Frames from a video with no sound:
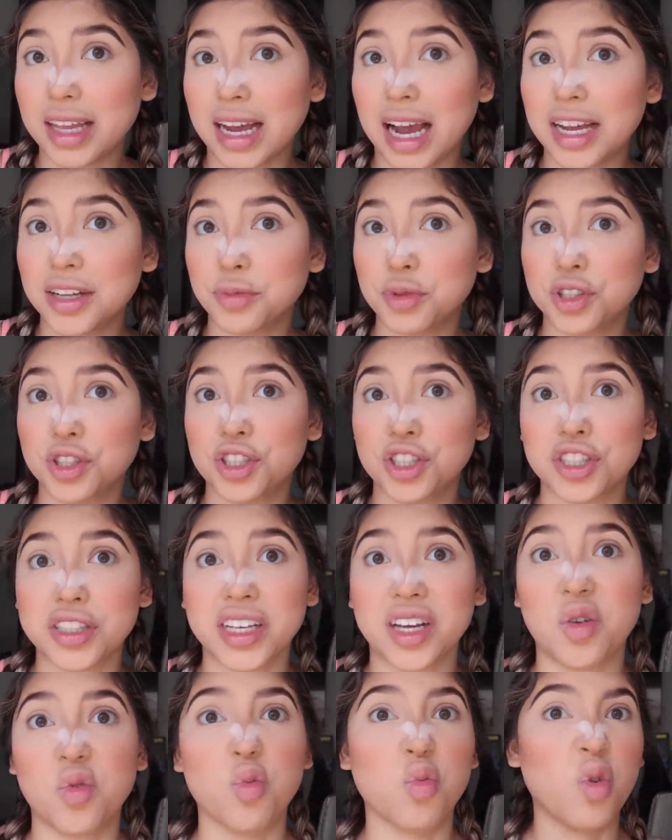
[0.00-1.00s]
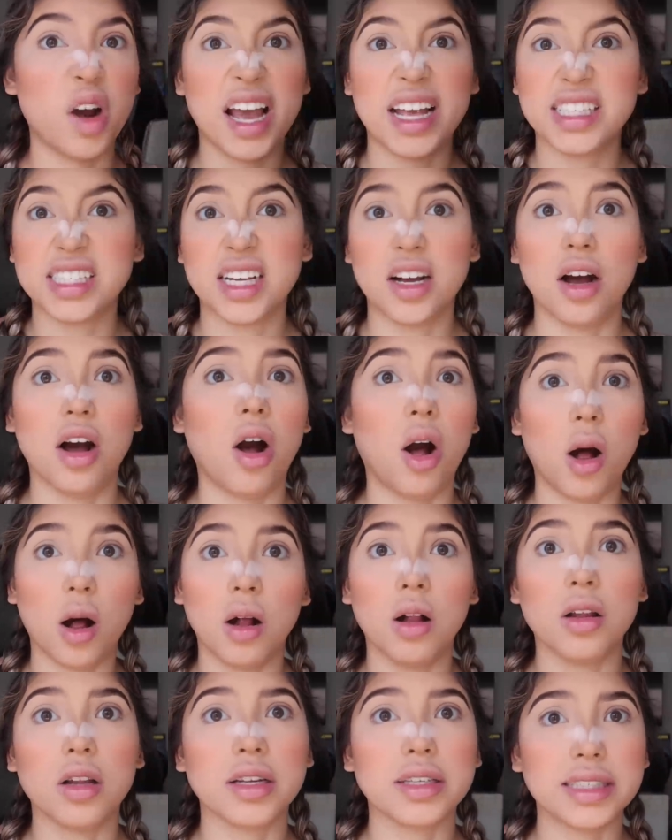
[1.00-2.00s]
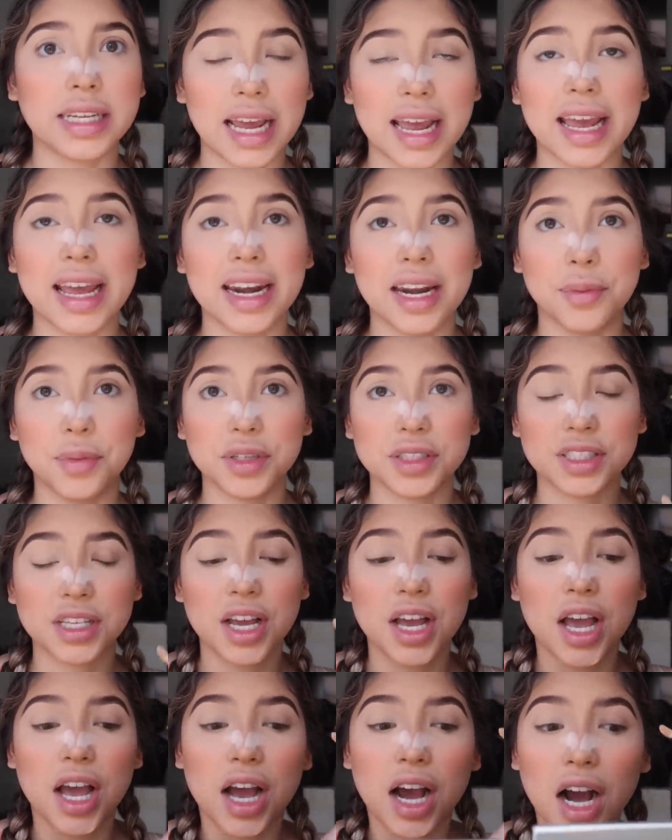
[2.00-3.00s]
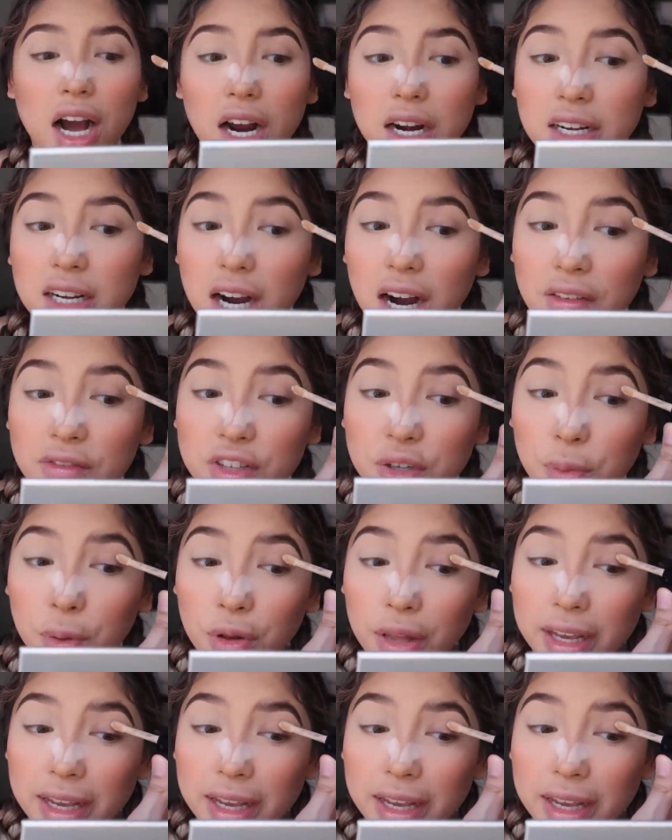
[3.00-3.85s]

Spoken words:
like I was just like wet all day, and it was uncomfortable.